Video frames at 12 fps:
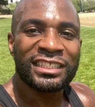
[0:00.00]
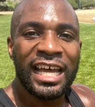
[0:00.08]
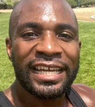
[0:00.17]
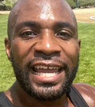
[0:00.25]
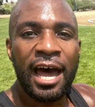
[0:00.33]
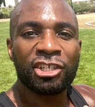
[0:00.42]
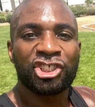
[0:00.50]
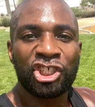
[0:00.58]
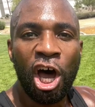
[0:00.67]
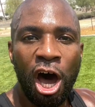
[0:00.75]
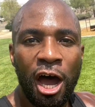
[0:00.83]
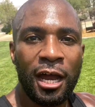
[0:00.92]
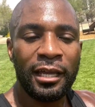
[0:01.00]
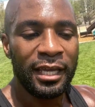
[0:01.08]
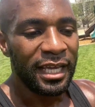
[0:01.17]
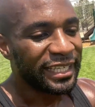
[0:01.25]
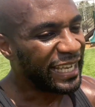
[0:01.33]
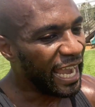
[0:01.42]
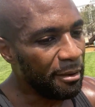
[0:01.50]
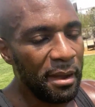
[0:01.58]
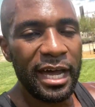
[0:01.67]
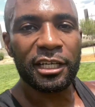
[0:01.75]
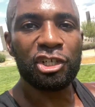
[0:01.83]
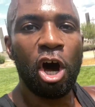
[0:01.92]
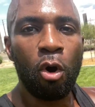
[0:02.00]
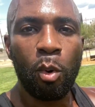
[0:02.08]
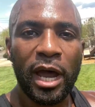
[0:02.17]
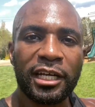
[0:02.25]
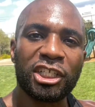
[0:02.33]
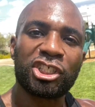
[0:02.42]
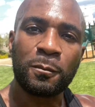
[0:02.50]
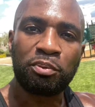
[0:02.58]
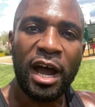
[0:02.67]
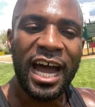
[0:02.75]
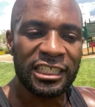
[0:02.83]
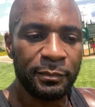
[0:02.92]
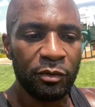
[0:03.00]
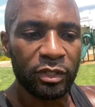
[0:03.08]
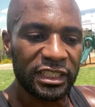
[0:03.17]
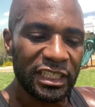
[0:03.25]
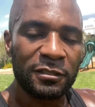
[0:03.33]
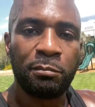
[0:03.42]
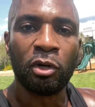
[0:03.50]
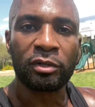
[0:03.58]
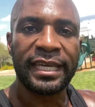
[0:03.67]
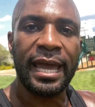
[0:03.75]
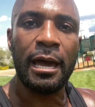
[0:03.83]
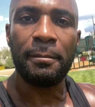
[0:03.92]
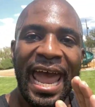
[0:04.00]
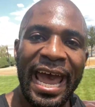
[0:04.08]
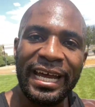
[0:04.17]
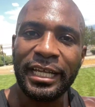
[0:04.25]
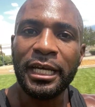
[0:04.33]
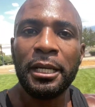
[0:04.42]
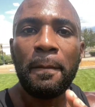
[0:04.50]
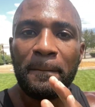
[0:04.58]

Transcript: like how Shar came out of nowhere to surprise me with this boot camp, Anna